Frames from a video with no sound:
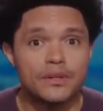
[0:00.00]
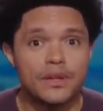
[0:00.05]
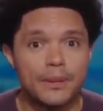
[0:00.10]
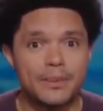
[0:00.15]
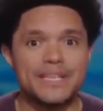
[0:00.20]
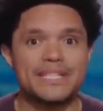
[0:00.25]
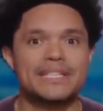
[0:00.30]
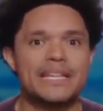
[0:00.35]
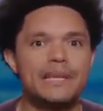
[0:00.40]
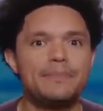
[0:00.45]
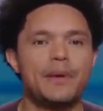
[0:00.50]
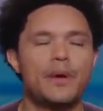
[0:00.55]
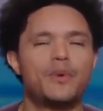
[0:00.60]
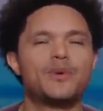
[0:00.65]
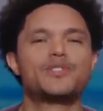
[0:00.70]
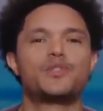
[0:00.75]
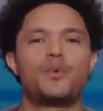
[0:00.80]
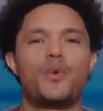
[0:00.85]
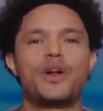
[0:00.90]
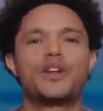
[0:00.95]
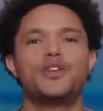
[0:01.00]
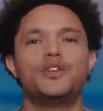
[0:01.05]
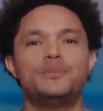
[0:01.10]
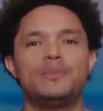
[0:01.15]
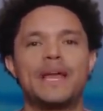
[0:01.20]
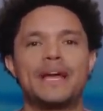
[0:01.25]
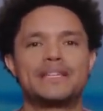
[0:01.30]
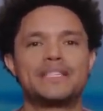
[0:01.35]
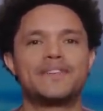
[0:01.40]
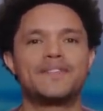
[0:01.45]
I mean, sleeping was the one
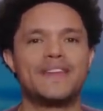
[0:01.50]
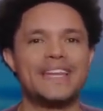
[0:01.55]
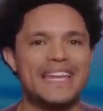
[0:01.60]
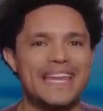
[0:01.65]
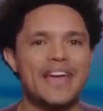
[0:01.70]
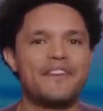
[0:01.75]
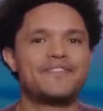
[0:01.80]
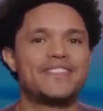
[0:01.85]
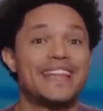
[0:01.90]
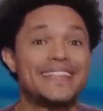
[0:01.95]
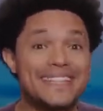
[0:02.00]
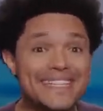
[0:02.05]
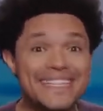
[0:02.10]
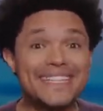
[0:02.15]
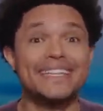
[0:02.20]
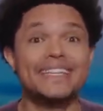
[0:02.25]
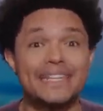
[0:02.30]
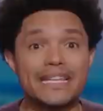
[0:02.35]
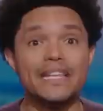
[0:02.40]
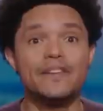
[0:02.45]
human activity left that didn't